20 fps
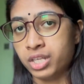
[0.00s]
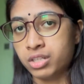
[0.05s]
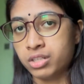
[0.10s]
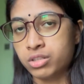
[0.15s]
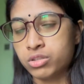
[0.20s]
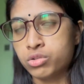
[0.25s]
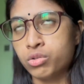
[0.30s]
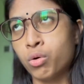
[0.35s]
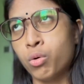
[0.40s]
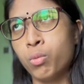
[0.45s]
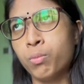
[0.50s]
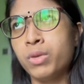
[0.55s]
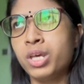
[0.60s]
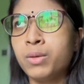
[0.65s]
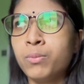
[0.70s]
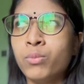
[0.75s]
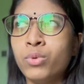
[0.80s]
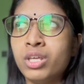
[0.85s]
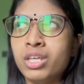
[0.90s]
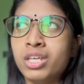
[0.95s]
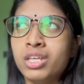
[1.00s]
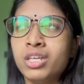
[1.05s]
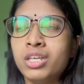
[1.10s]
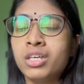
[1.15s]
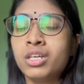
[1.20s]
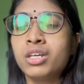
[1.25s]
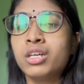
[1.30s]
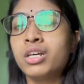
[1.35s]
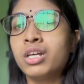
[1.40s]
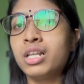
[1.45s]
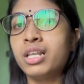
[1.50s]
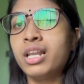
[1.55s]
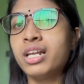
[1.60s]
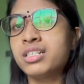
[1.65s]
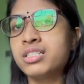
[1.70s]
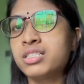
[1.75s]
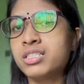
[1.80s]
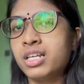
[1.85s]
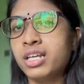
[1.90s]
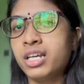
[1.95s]
So maybe
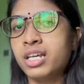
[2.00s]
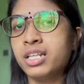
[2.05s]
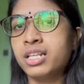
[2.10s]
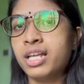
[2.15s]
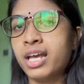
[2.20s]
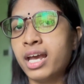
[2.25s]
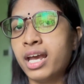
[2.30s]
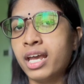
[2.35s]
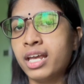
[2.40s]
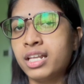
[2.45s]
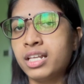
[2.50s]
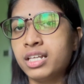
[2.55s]
let's say that